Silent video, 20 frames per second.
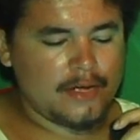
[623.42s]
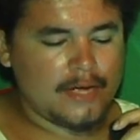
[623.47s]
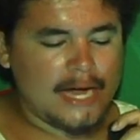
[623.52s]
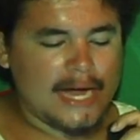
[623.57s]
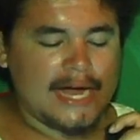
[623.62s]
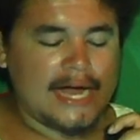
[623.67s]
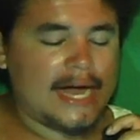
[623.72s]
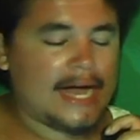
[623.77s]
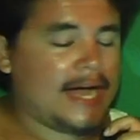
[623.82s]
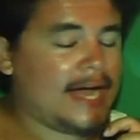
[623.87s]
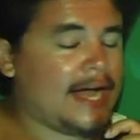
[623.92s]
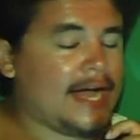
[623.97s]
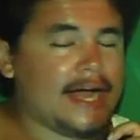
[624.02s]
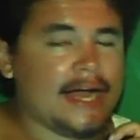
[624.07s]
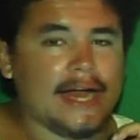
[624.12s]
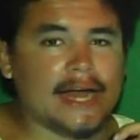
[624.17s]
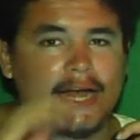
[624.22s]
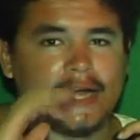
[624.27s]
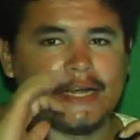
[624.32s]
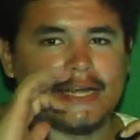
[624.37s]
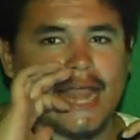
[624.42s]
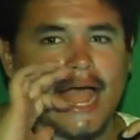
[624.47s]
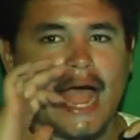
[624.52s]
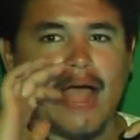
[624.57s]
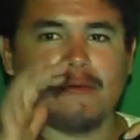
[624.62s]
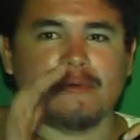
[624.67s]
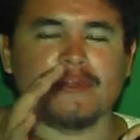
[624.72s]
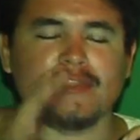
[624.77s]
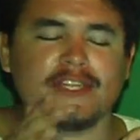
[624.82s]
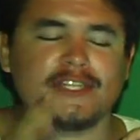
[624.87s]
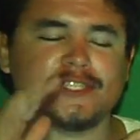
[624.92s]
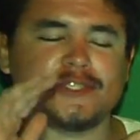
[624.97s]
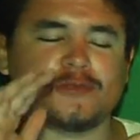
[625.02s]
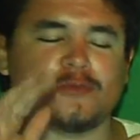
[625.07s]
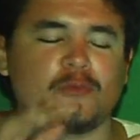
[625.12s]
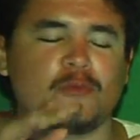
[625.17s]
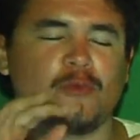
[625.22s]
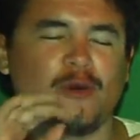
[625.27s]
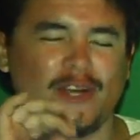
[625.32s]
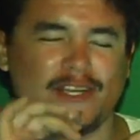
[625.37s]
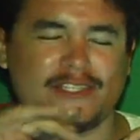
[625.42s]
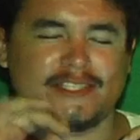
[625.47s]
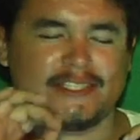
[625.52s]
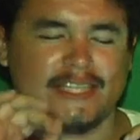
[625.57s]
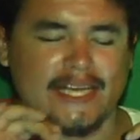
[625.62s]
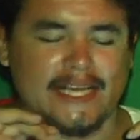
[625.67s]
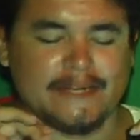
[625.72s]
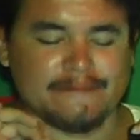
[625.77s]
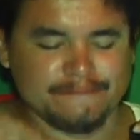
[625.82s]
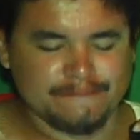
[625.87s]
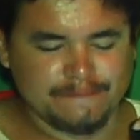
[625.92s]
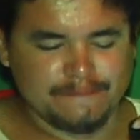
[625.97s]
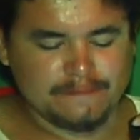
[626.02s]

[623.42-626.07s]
I really just want to say,